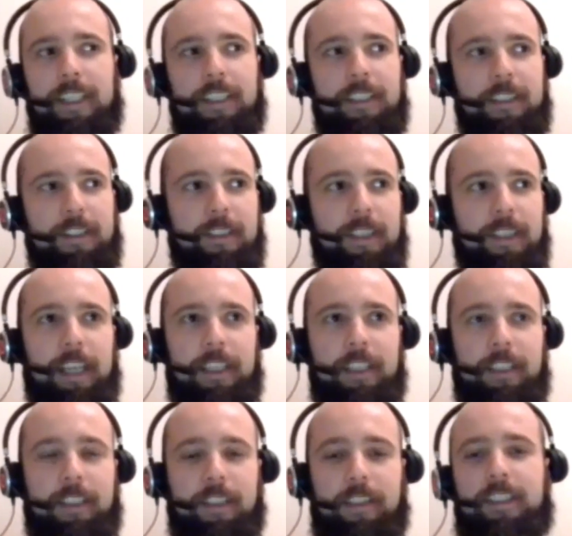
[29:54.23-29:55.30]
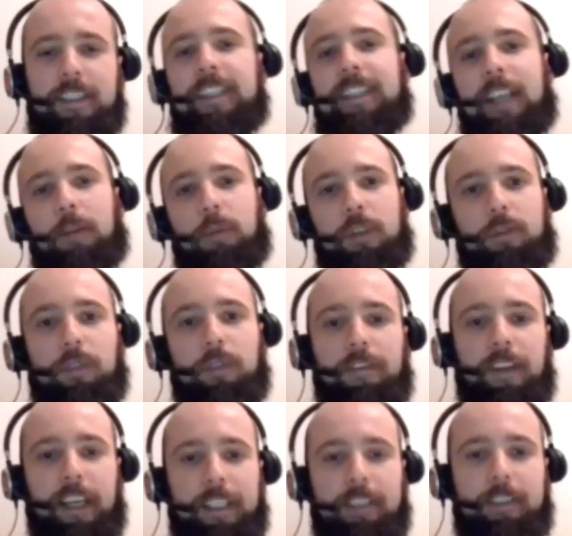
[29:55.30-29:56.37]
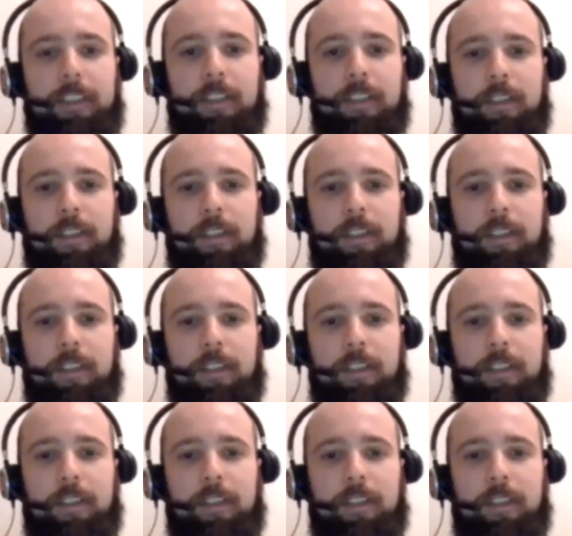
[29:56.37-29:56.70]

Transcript: say it's like 6 hours to the fight.